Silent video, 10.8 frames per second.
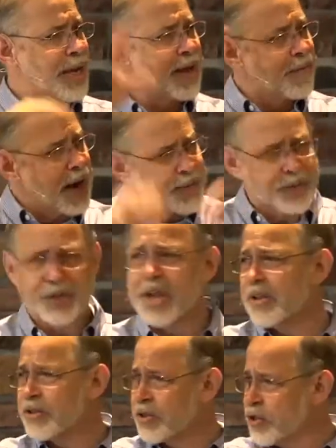Never has a
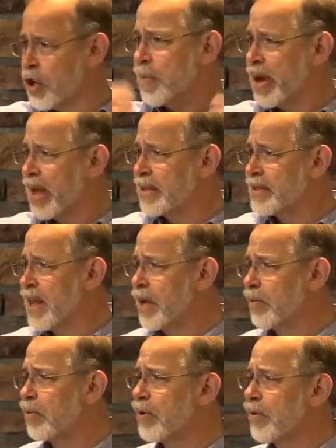chance to germinate, to take
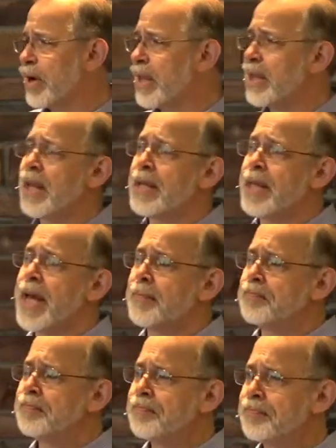root, or anything like that.
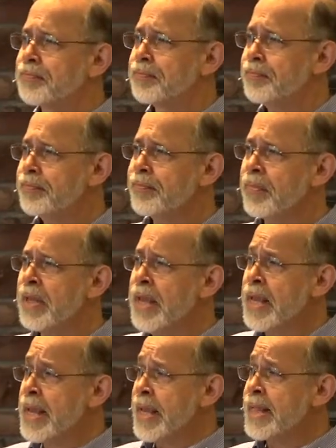
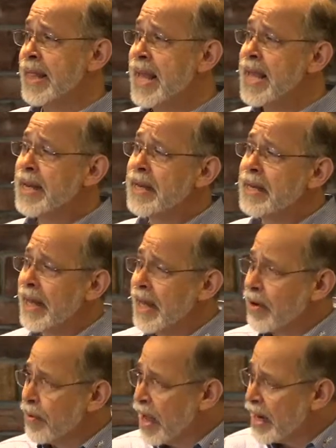And then
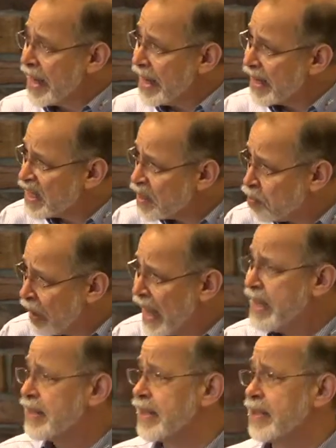later on, he
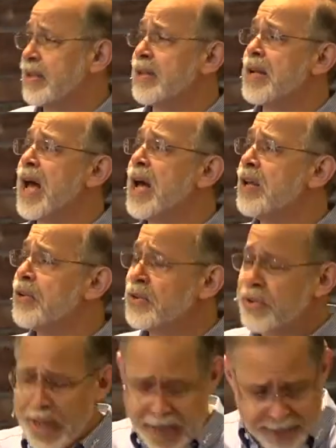explains it. Do you not
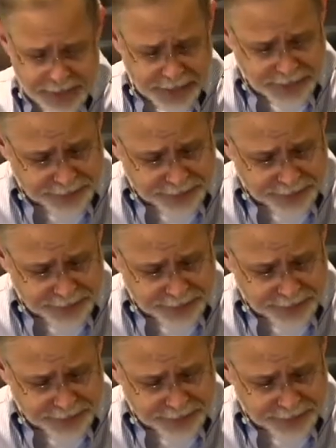understand this?